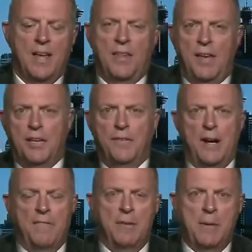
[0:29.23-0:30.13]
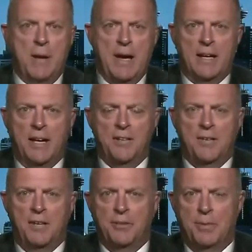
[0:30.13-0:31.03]
Thank you for having me back, Andrew.
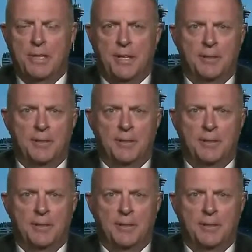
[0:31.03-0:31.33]
Nice to be here.